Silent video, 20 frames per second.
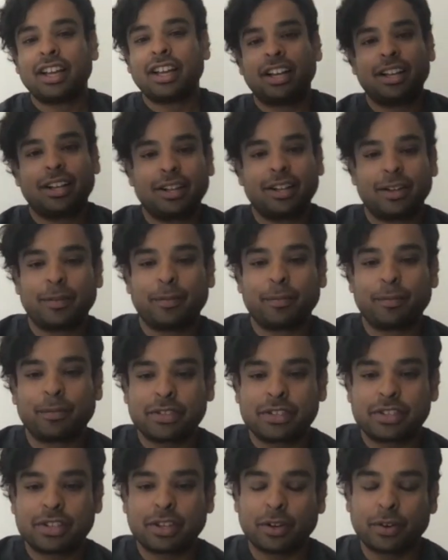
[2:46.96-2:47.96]
Um,
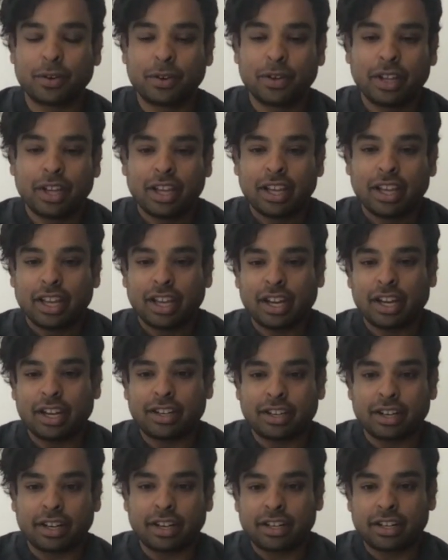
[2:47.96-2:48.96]
so it
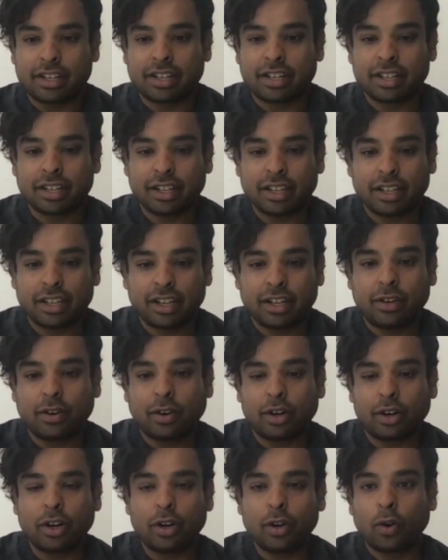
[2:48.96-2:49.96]
it it
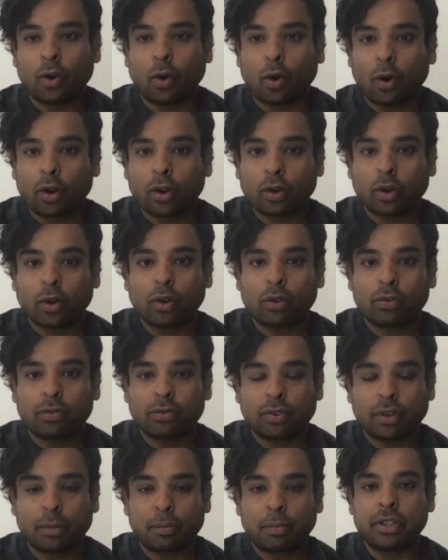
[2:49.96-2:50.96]
got a lot of
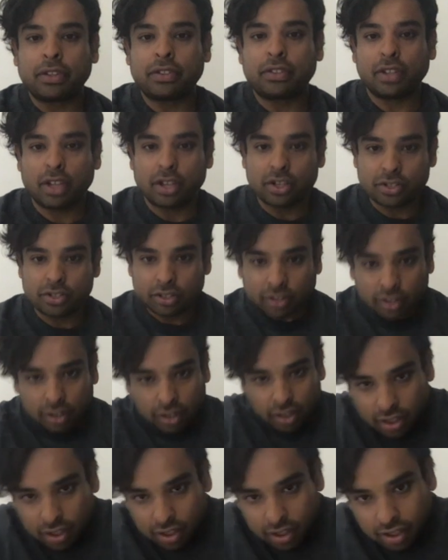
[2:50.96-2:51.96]
appreciation.
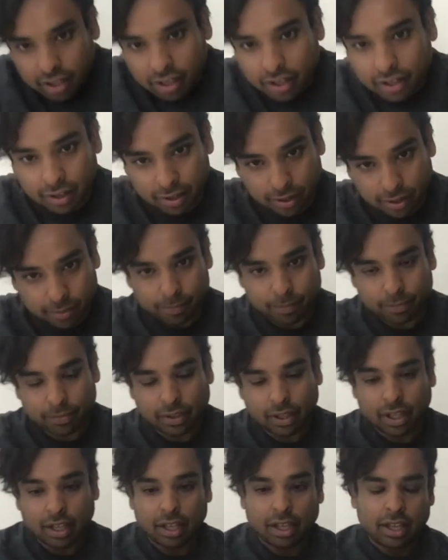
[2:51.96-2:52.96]
Um,
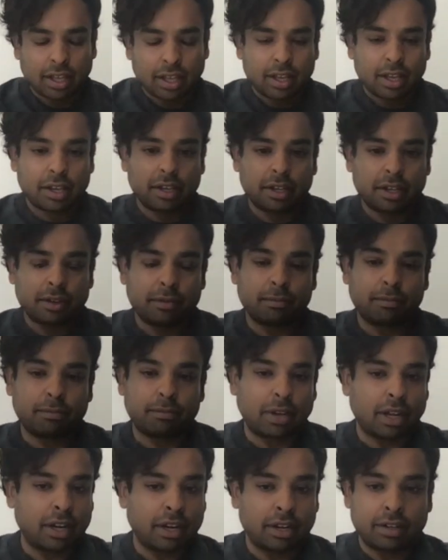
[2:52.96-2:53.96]
Uh,
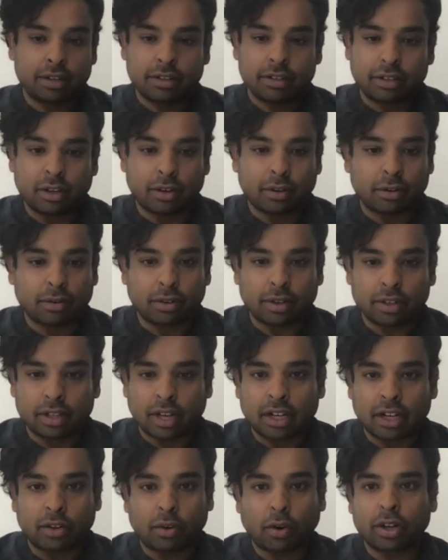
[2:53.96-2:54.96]
and, you know,
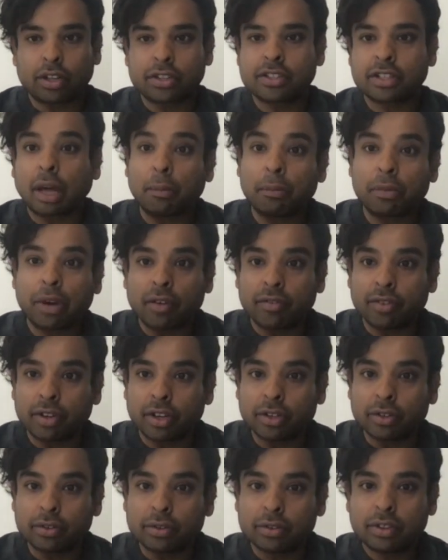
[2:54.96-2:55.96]
that got us some
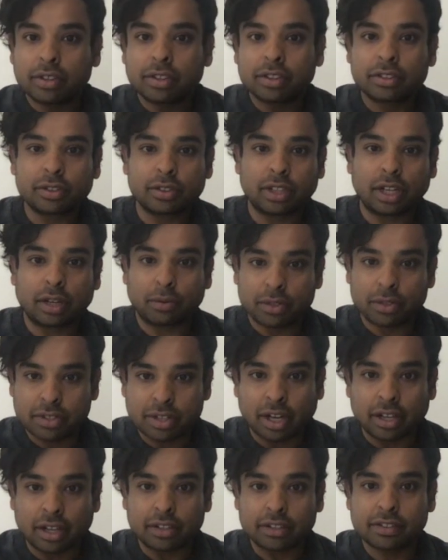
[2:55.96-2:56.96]
revenue. So that was
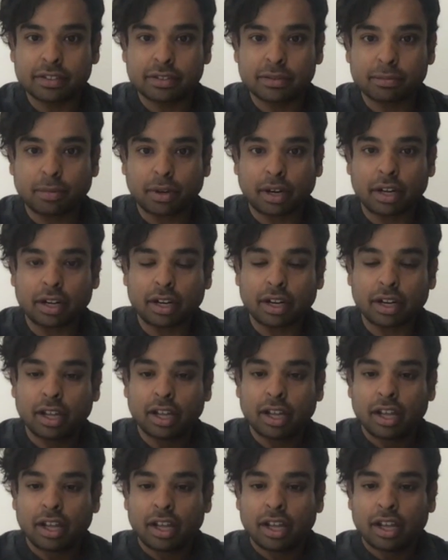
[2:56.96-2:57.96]
nice. But
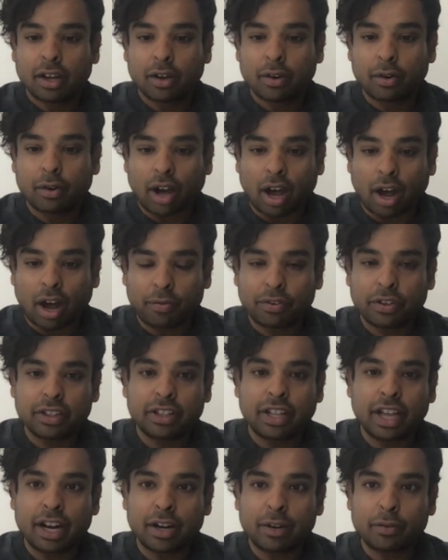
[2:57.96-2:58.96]
after
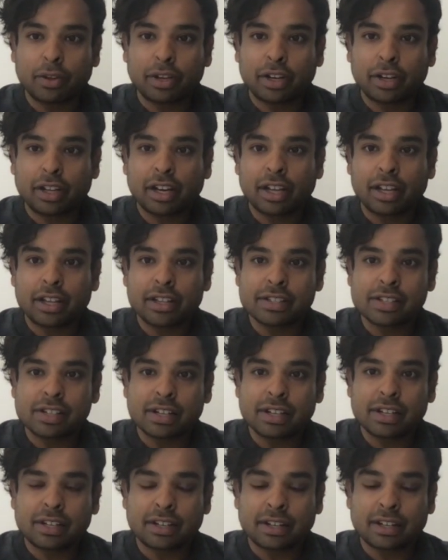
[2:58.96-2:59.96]
that, we realized
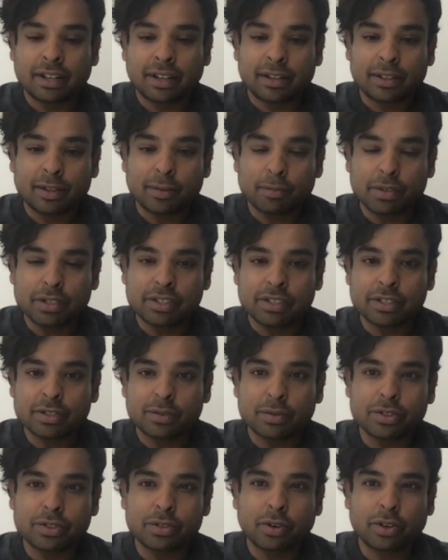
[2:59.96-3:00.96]
that uh, the business
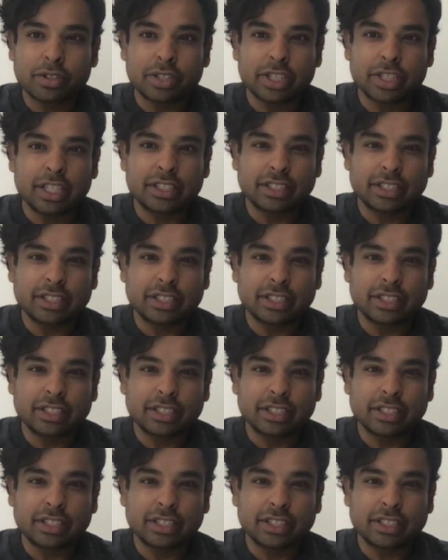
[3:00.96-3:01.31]
was not really